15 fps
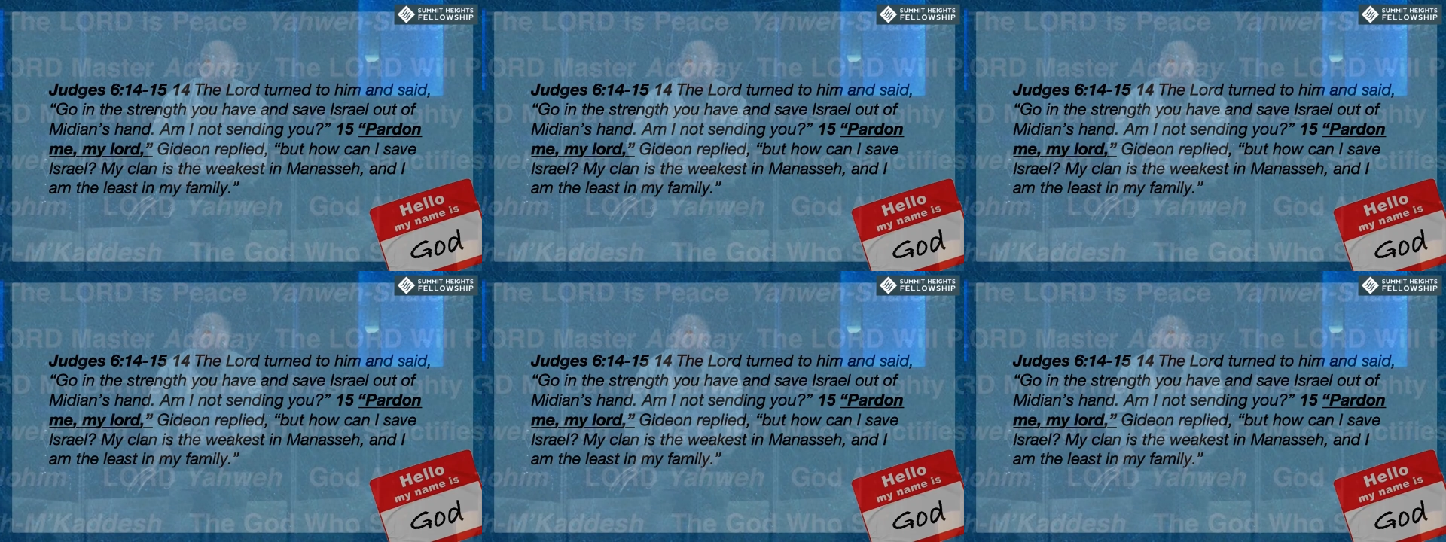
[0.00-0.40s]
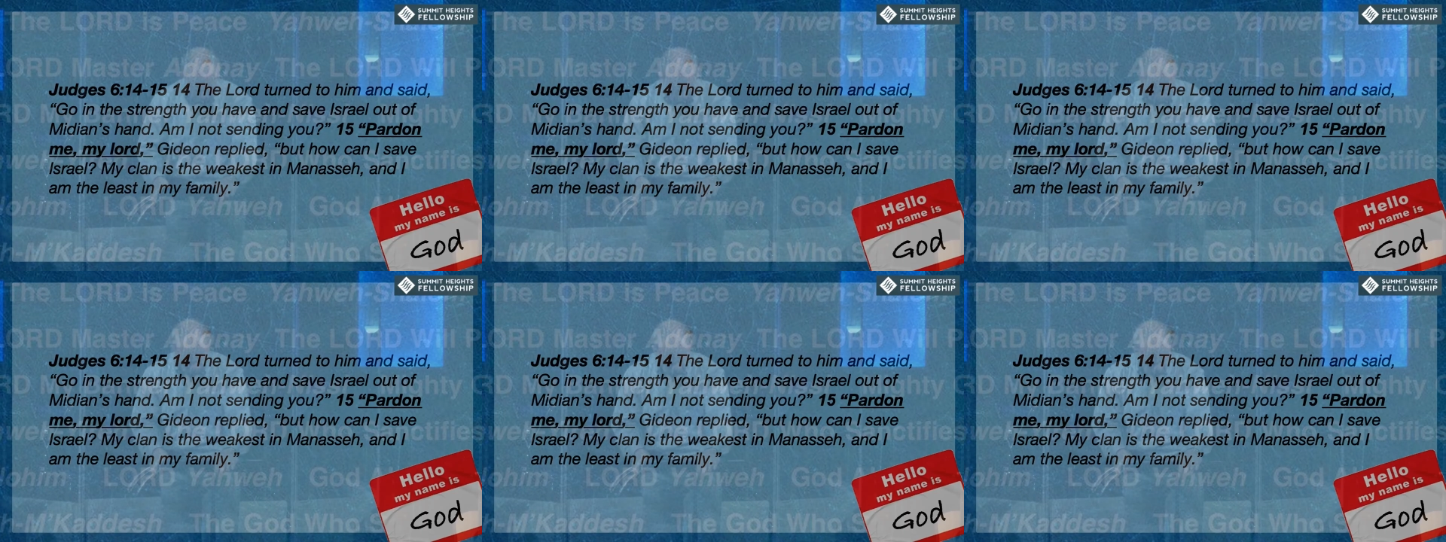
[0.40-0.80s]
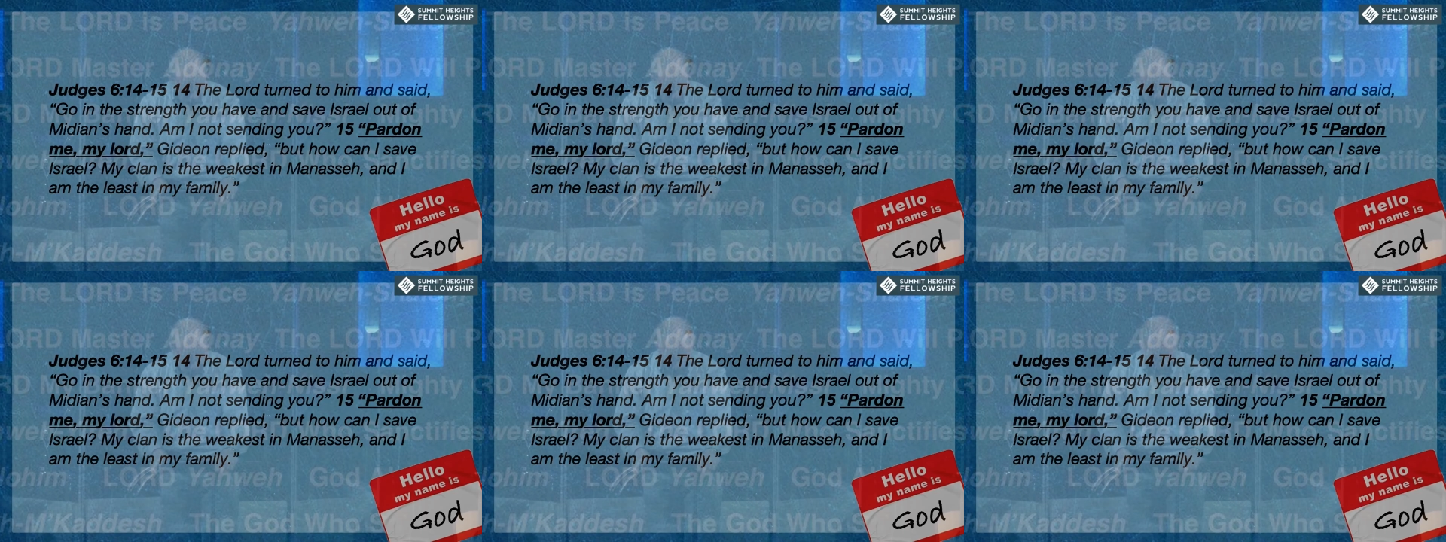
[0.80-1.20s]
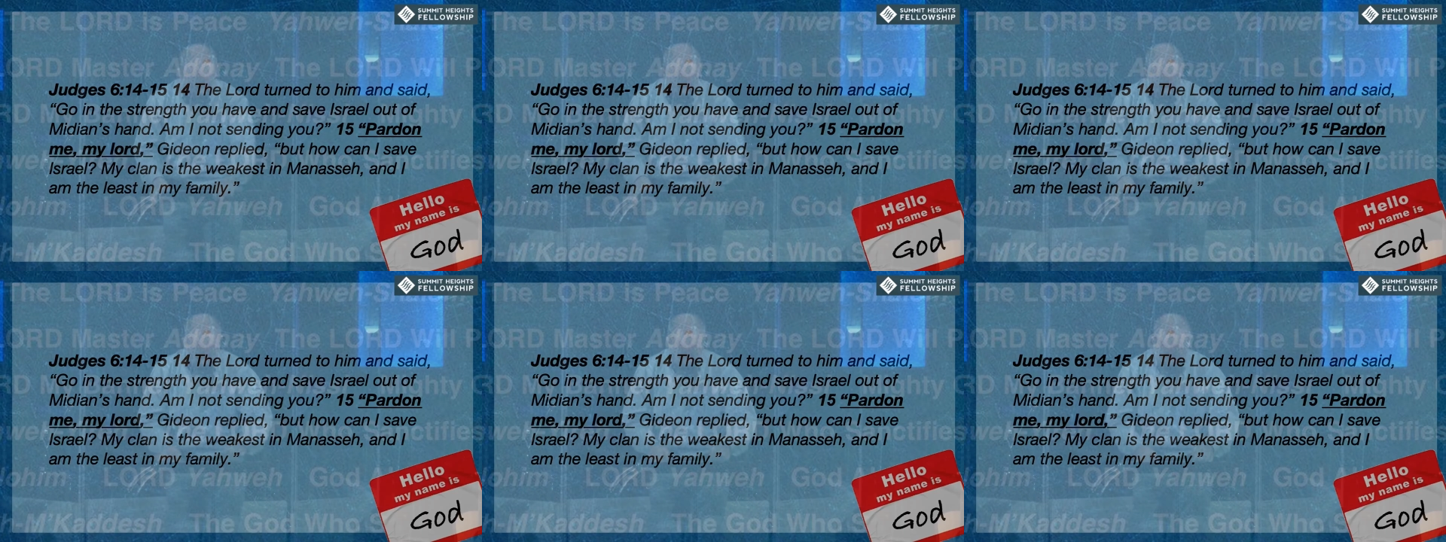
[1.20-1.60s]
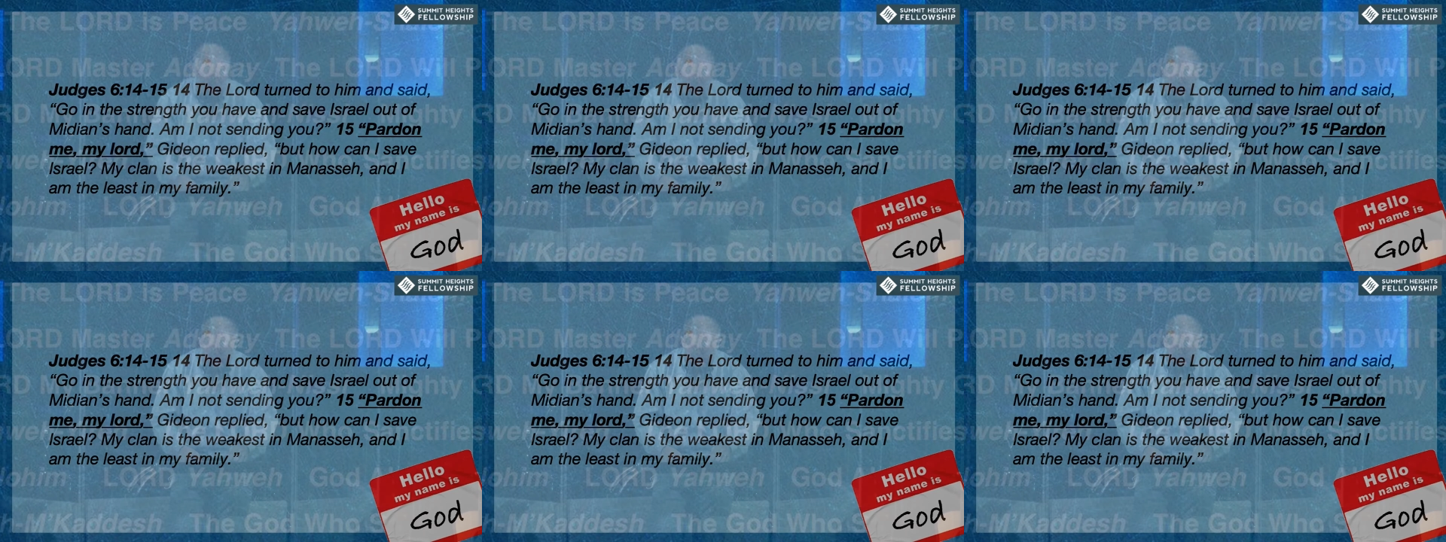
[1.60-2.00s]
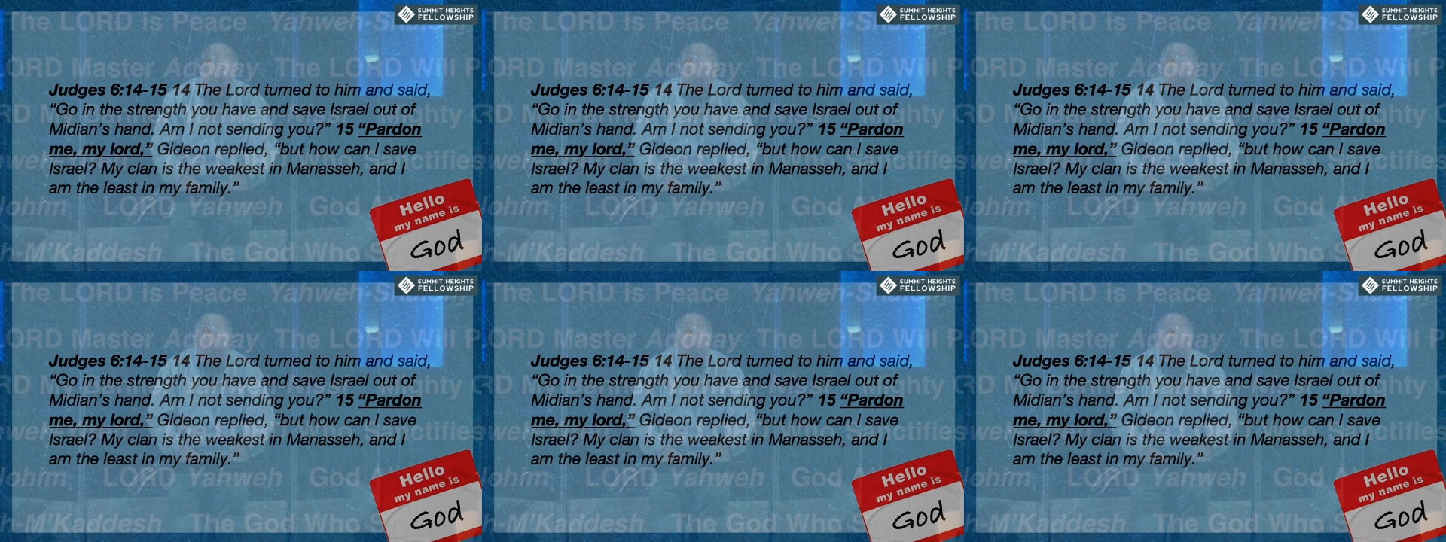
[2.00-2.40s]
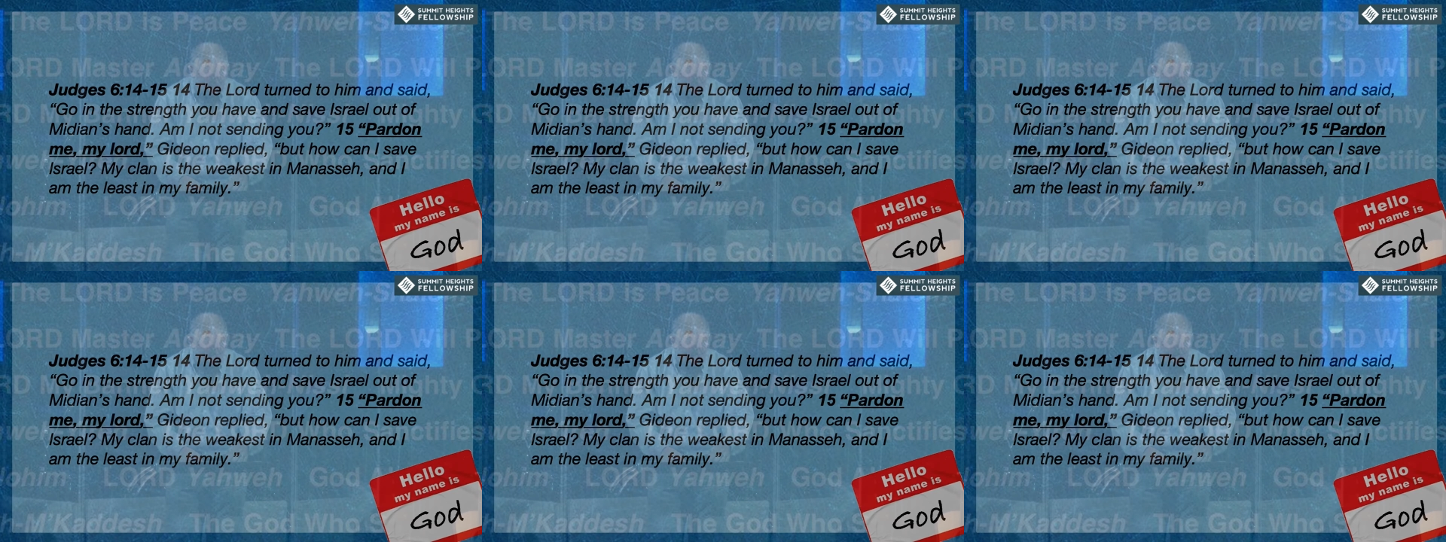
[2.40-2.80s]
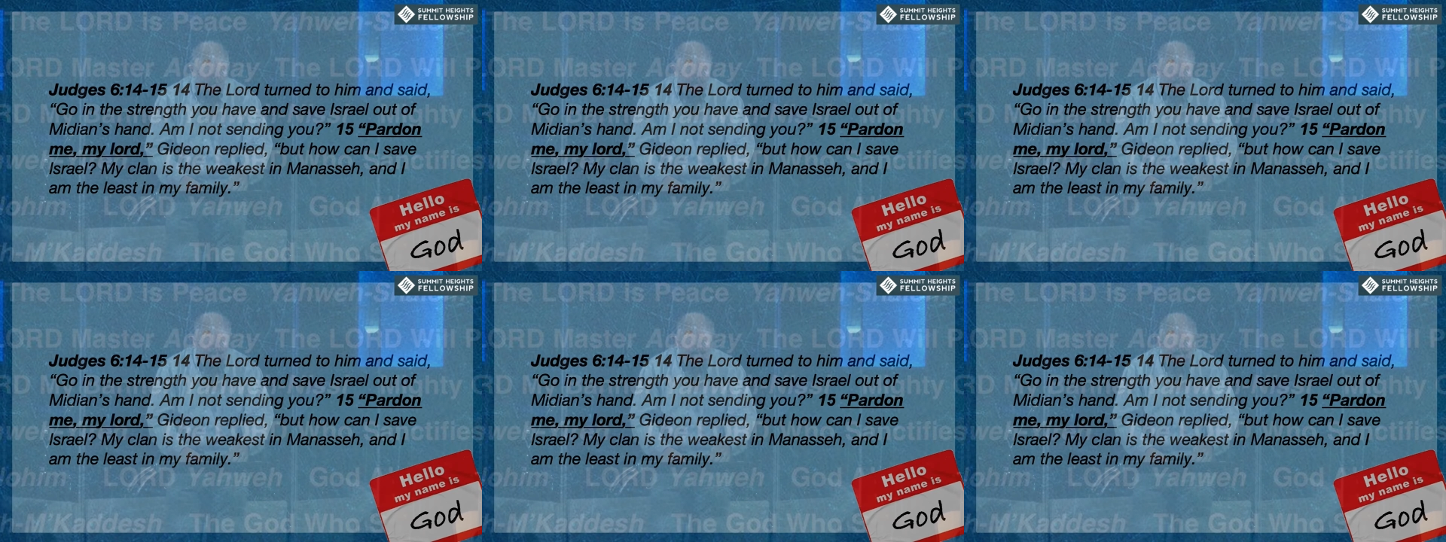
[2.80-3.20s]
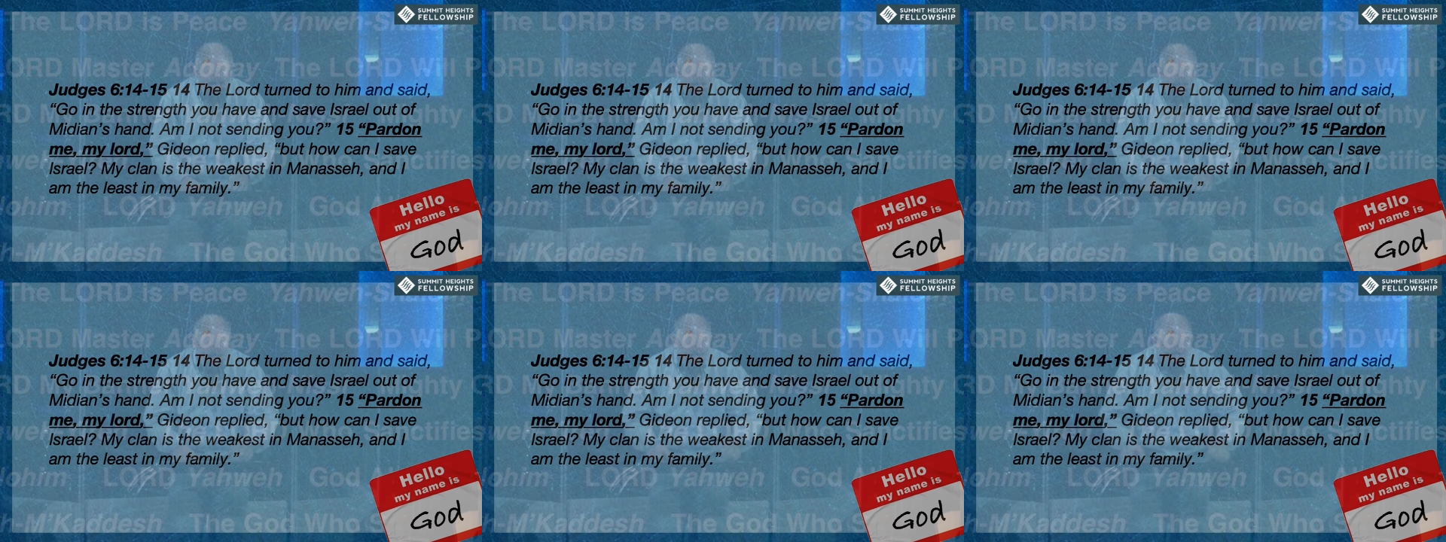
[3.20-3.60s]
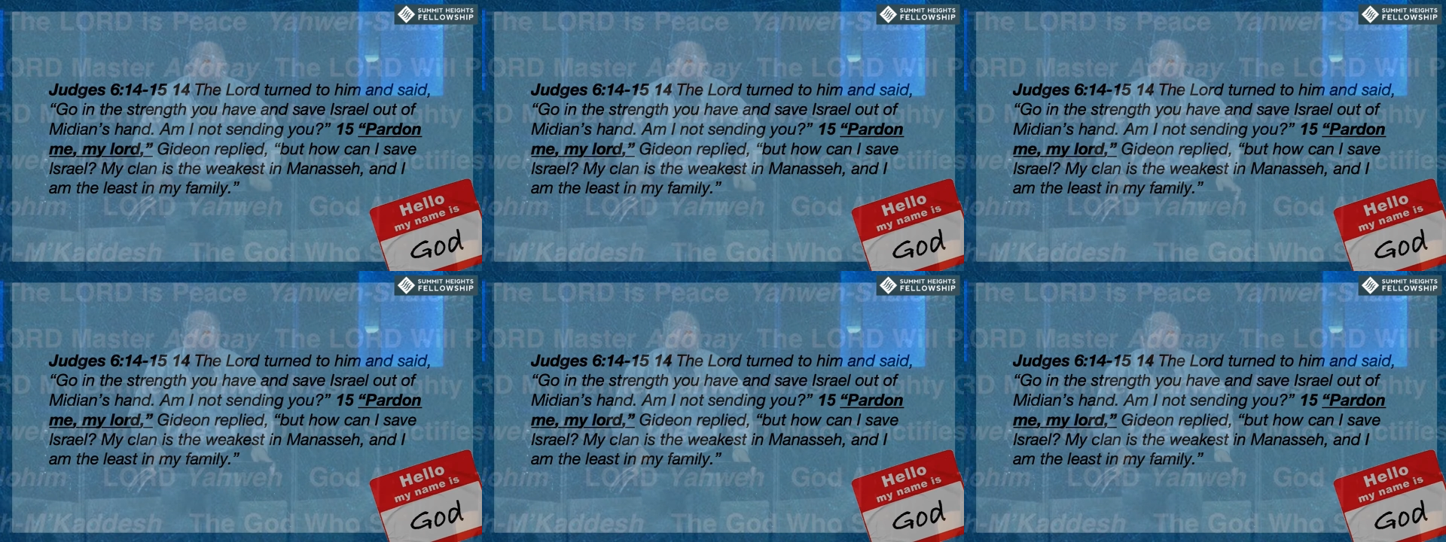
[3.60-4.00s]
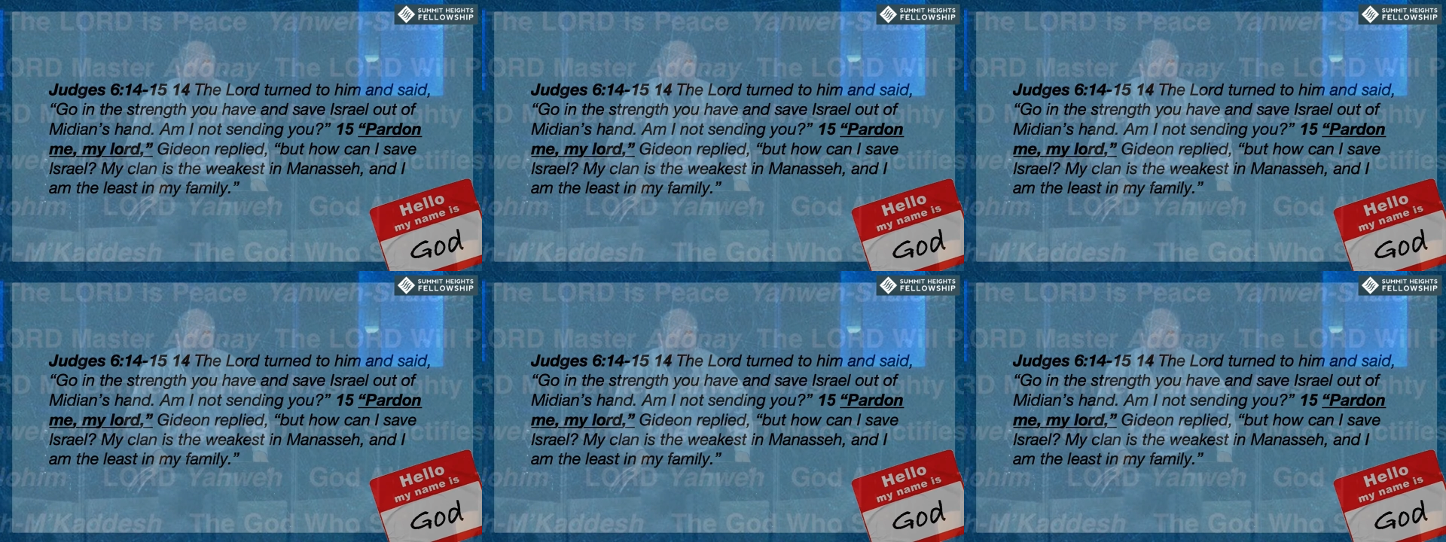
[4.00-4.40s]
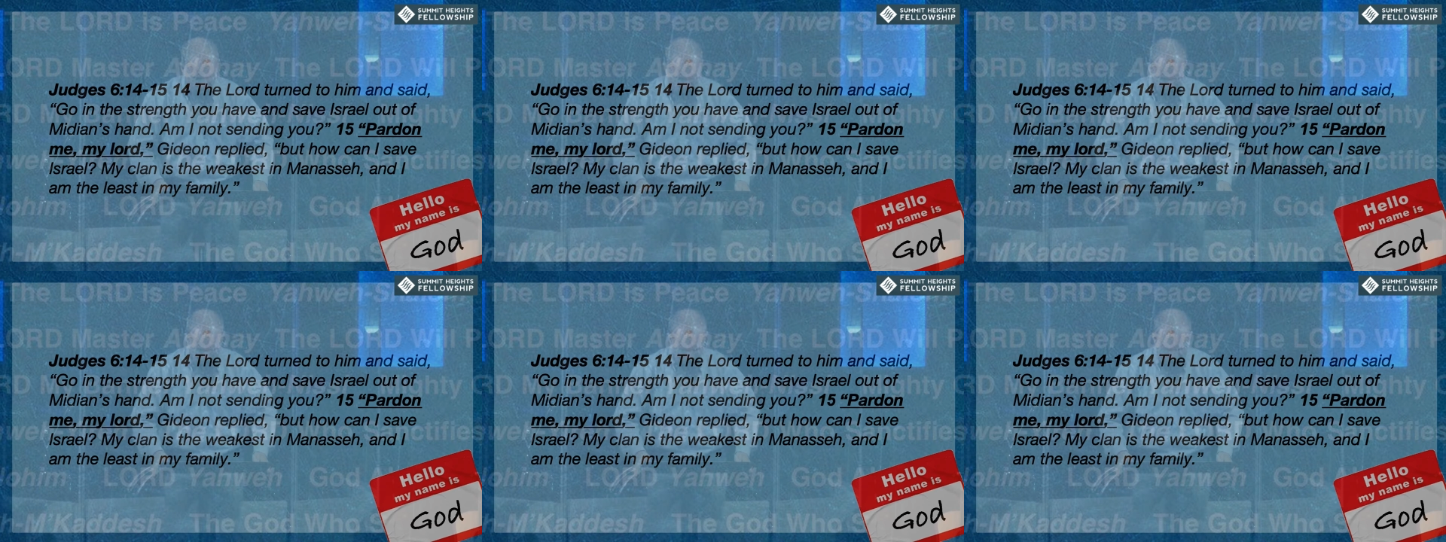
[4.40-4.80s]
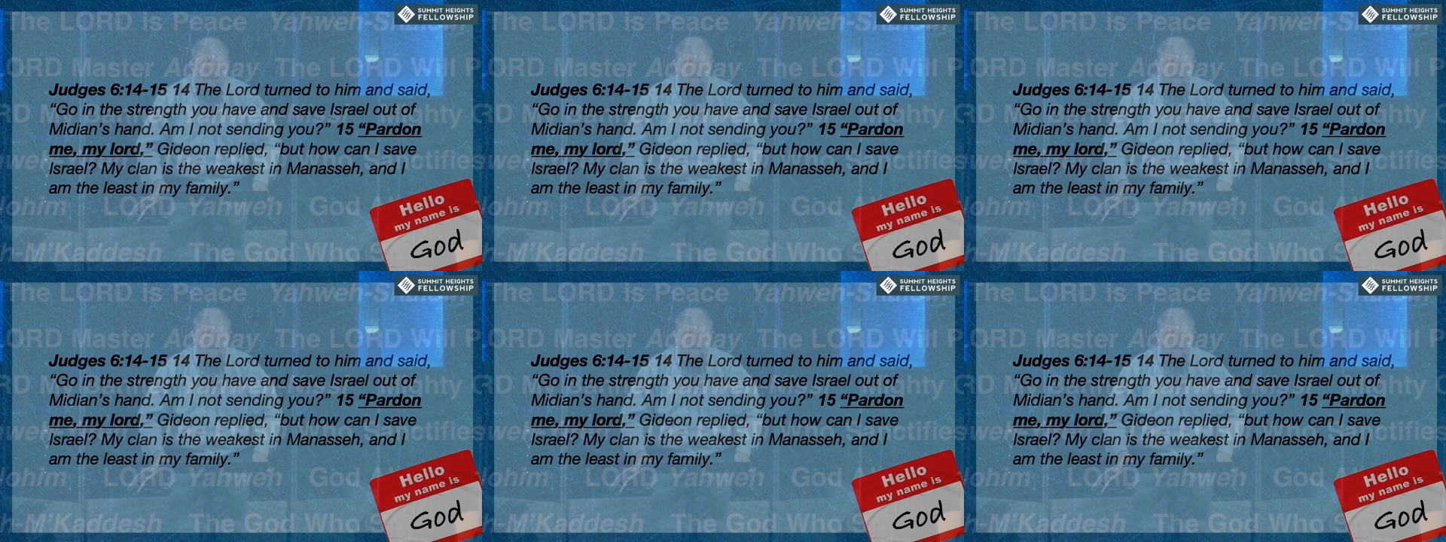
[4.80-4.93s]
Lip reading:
(no speaker visible)